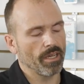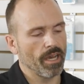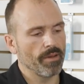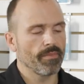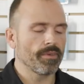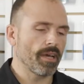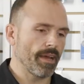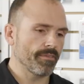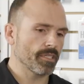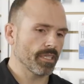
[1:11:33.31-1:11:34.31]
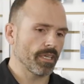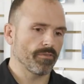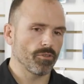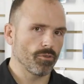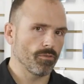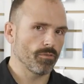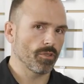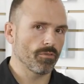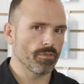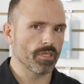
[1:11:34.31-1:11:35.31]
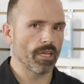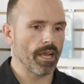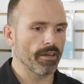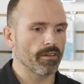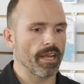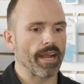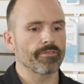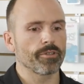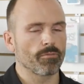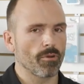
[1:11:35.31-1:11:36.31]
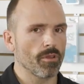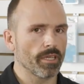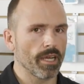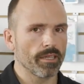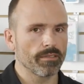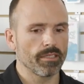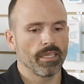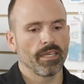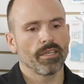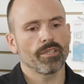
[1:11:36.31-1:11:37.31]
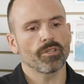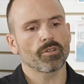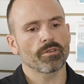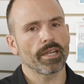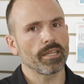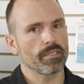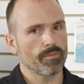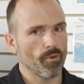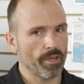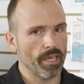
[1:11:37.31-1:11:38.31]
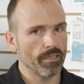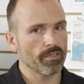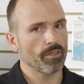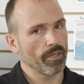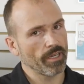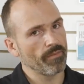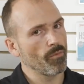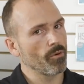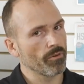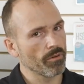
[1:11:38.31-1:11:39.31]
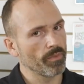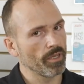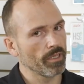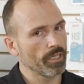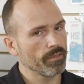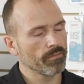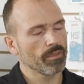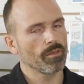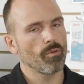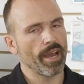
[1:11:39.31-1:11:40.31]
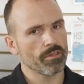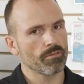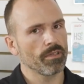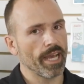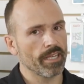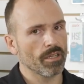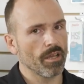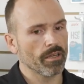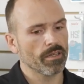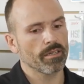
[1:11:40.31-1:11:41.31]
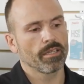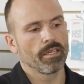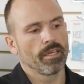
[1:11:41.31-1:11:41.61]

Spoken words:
Obviously, if you use an iron after you roll it on, you're creating some more heat, so you're going to have more durability. The wax will last longer.